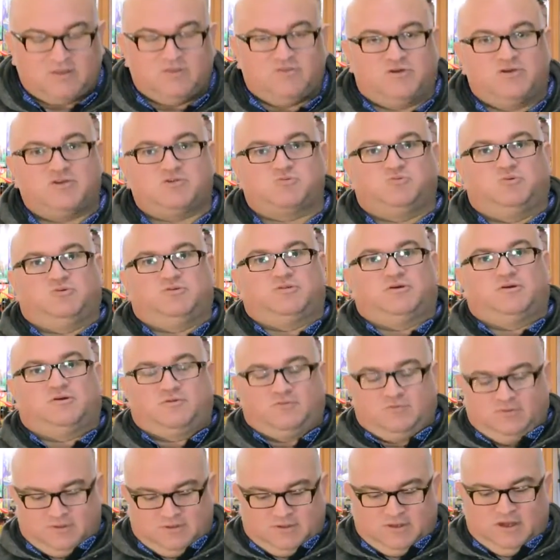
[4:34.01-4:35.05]
This one
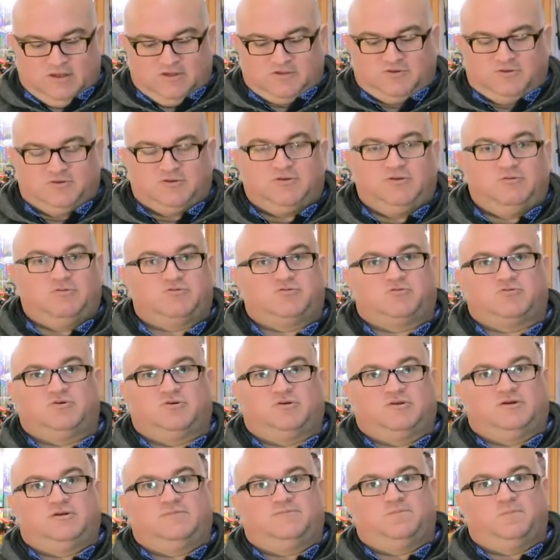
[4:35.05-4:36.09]
though is an unusual
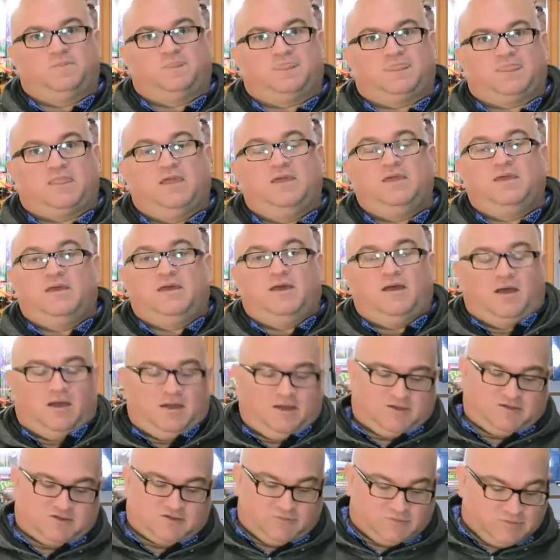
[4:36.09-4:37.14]
colour.
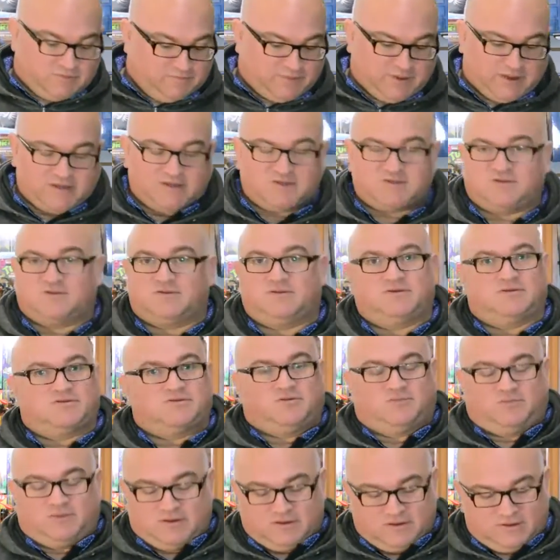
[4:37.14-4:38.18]
It's not been painted, it's
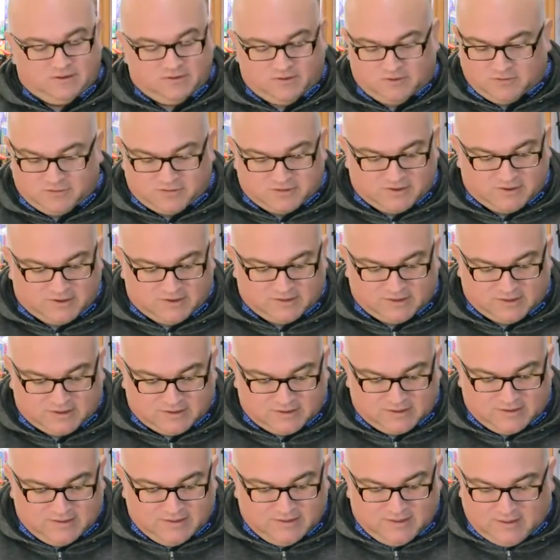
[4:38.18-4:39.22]
not been nothing like
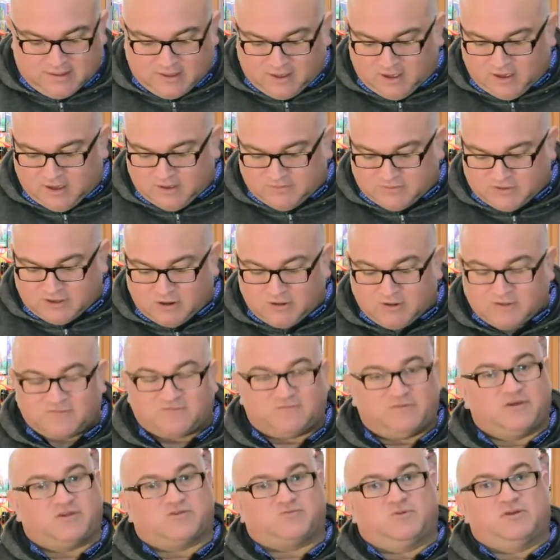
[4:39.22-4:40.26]
that. The only
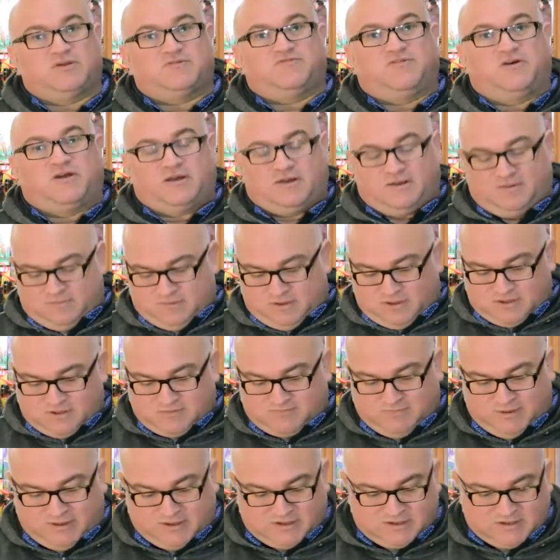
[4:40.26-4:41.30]
information we can find out is
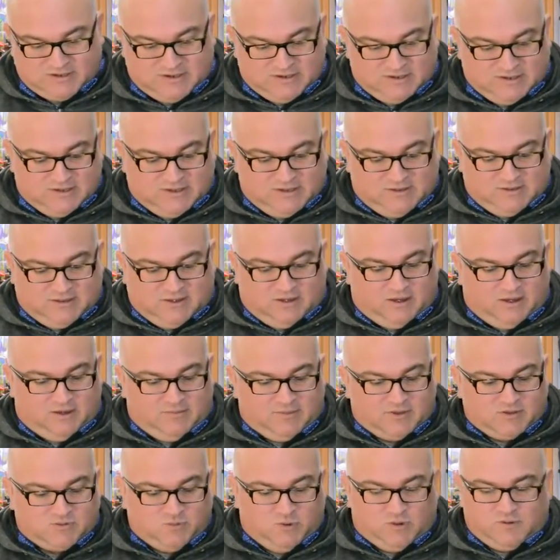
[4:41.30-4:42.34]
basically
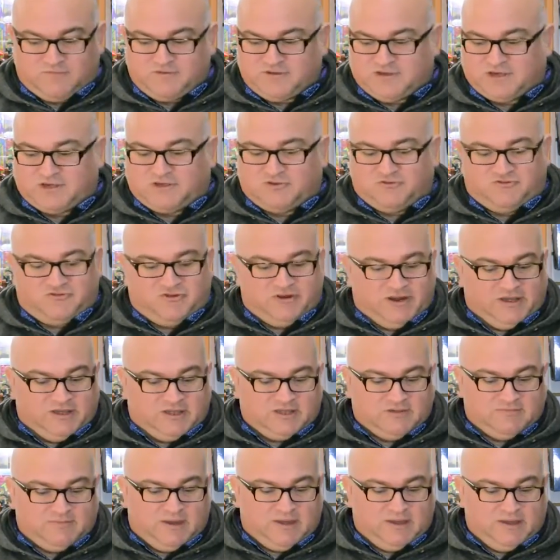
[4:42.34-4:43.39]
it's one of
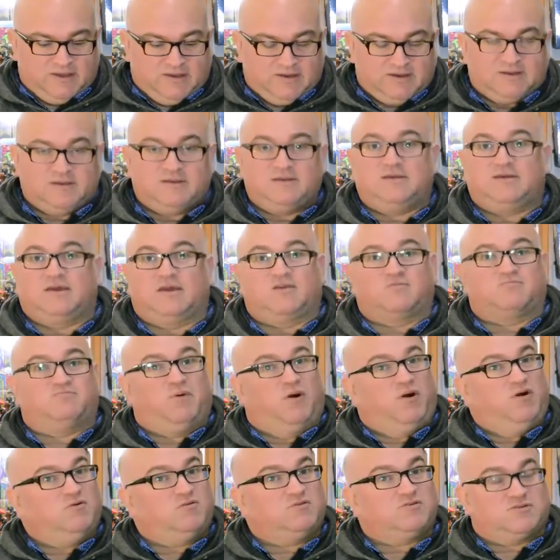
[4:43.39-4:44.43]
680 made. It's
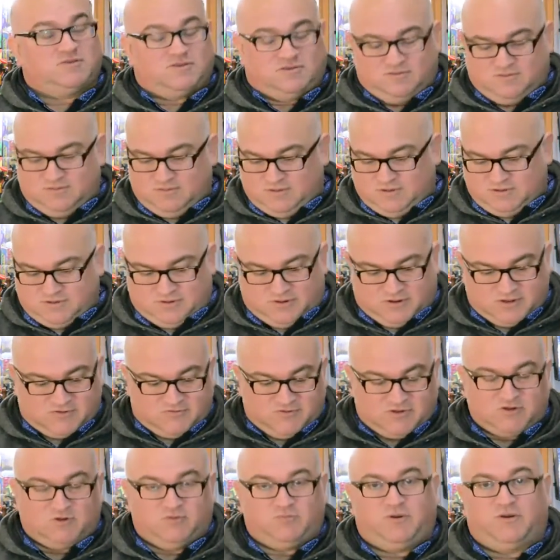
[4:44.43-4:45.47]
boxed, it's got its
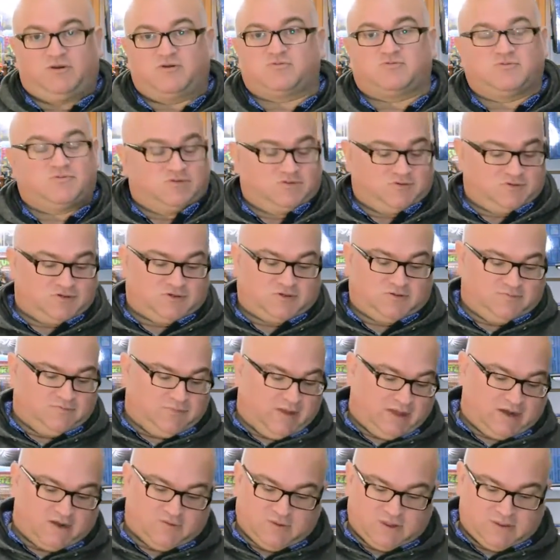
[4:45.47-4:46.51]
original box, which is just a
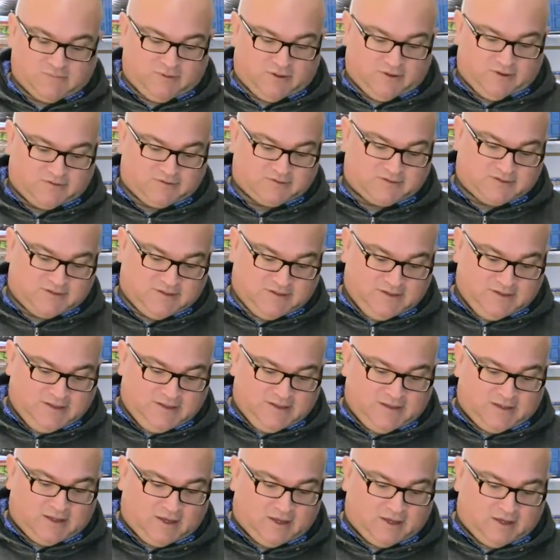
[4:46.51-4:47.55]
mail-away box.
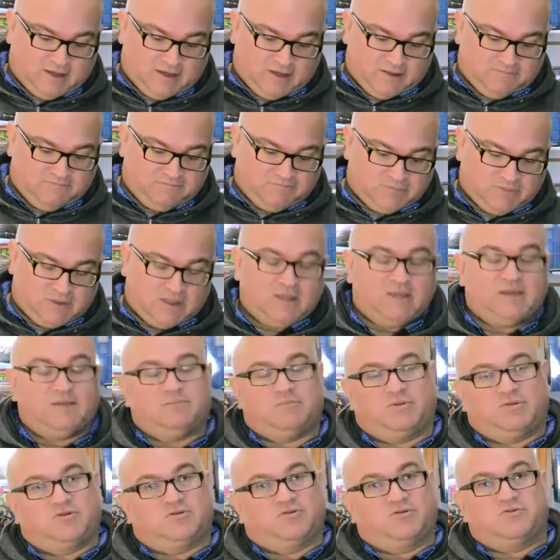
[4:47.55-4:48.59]
But
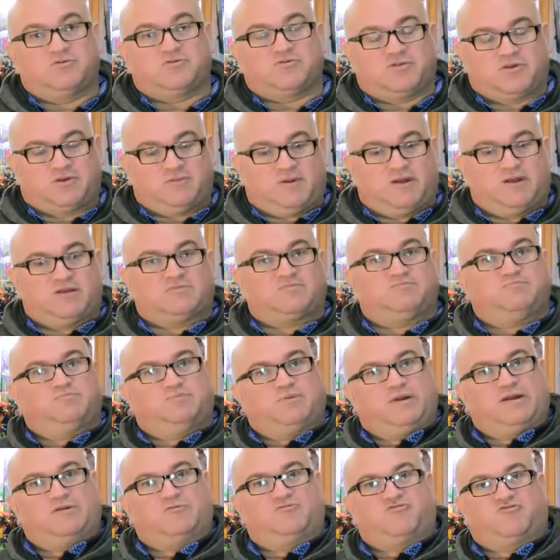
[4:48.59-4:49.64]
the unusual thing about it is
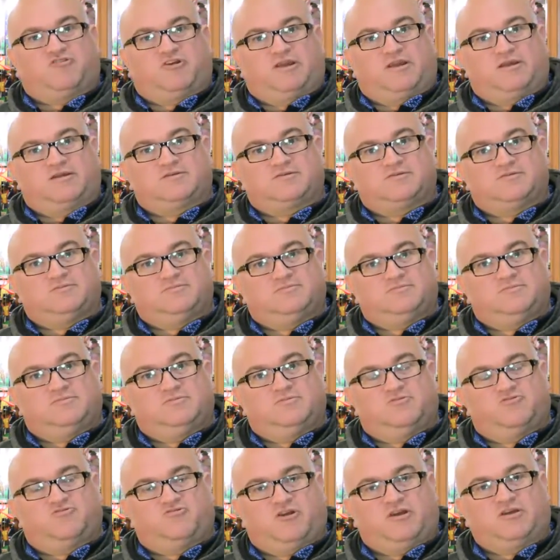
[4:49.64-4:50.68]
brown tracks.
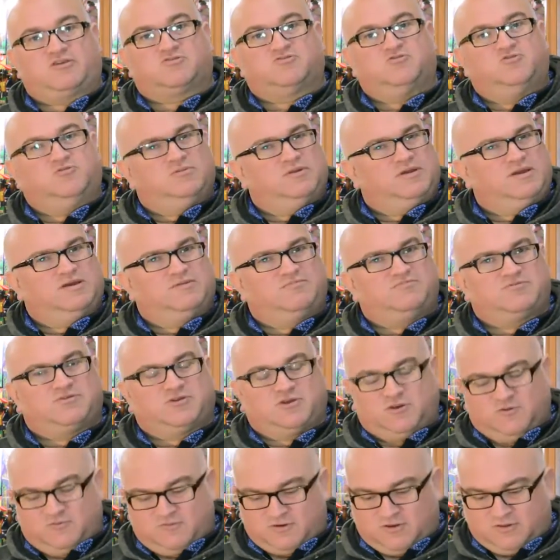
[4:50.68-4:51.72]
The tracks normally are
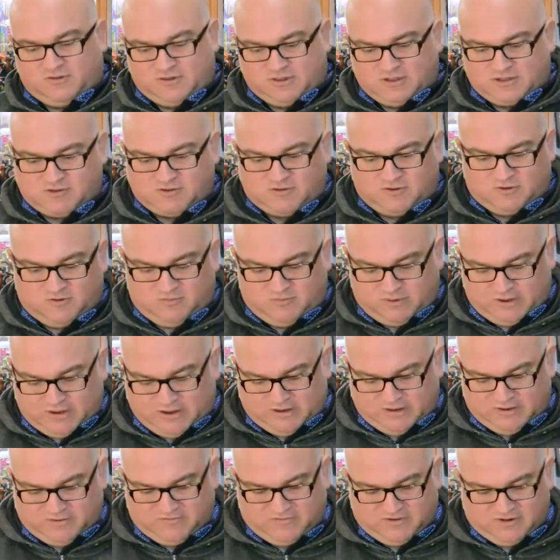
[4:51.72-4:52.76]
silver on this sort of
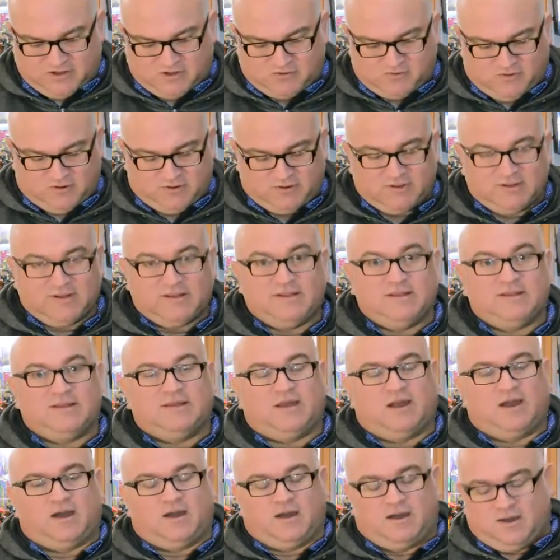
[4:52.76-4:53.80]
browny finish one.
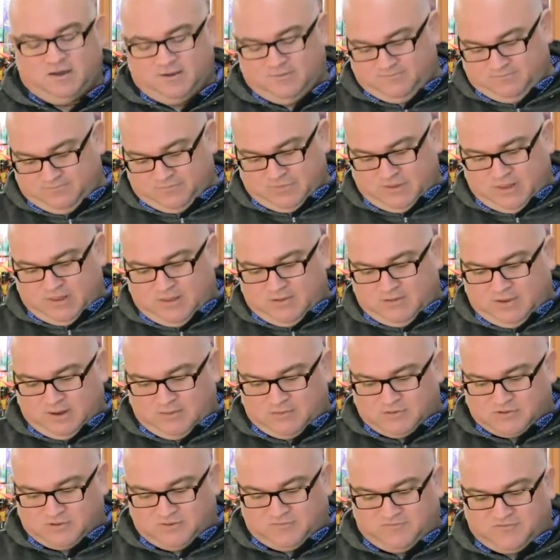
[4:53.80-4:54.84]
And
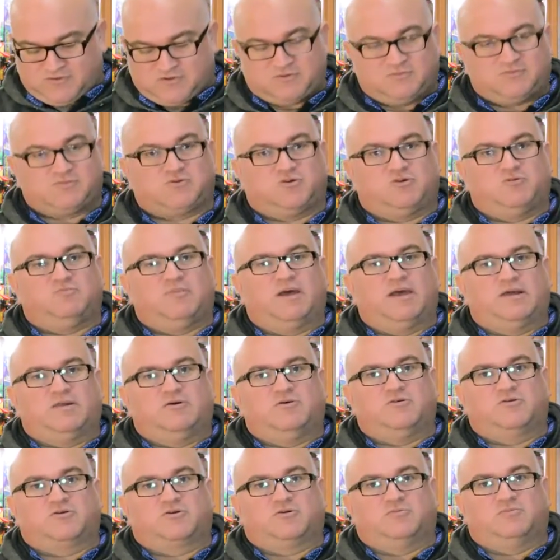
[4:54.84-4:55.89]
it was done for some sort of mail
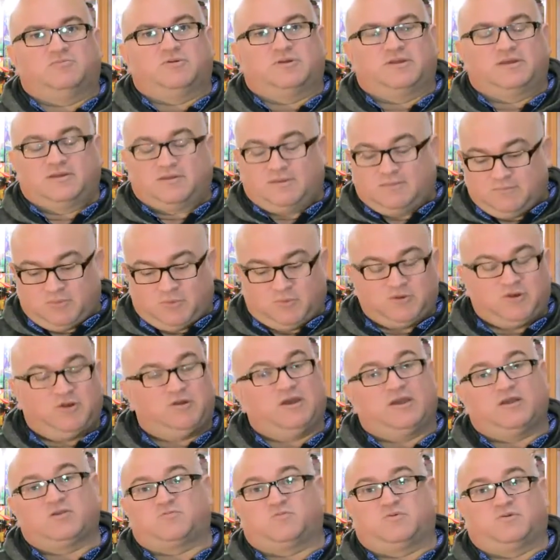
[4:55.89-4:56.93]
order company. But we don't
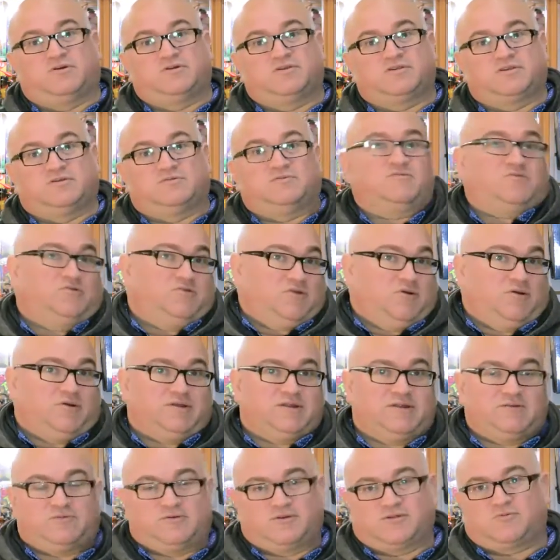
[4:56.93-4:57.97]
know how to price it, we've got no
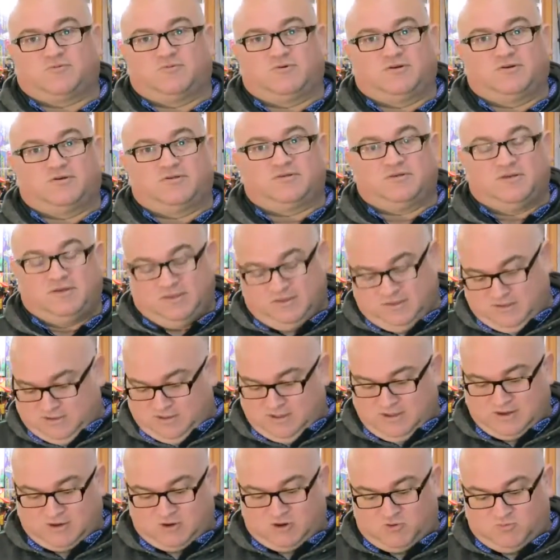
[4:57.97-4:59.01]
idea what it's worth.
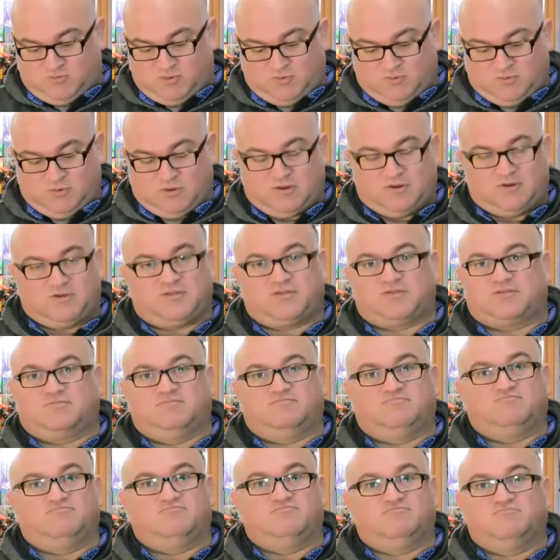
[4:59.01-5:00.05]
It could be worth
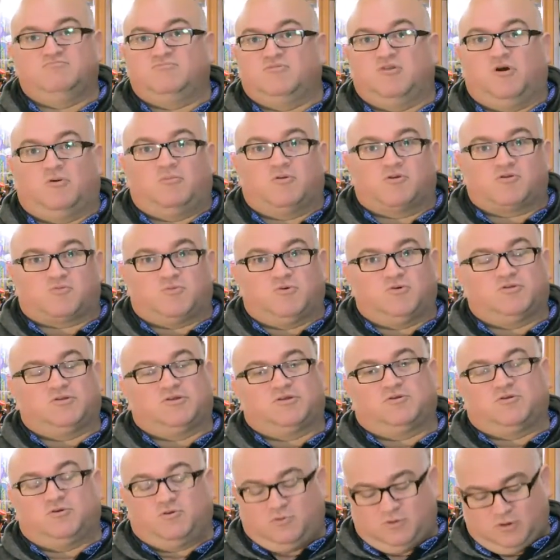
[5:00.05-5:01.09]
not much more than
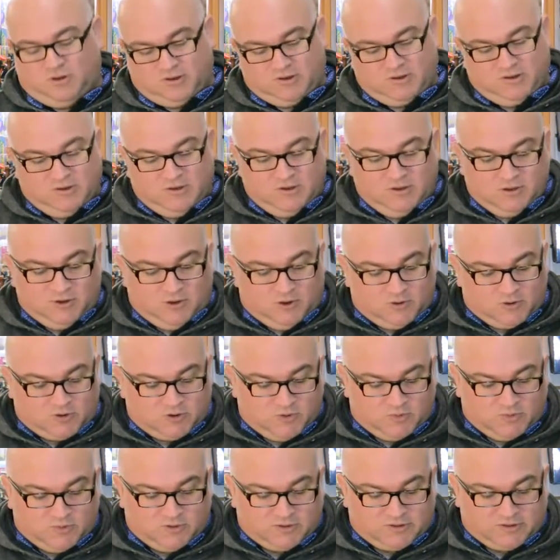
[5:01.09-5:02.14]
a normal one, or it
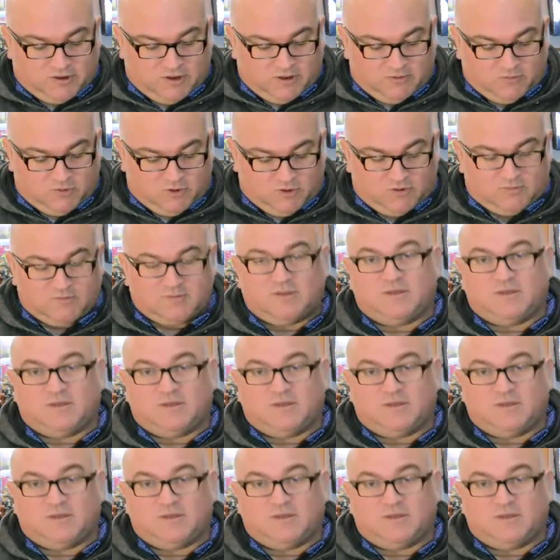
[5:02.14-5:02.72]
could be worth a lot more.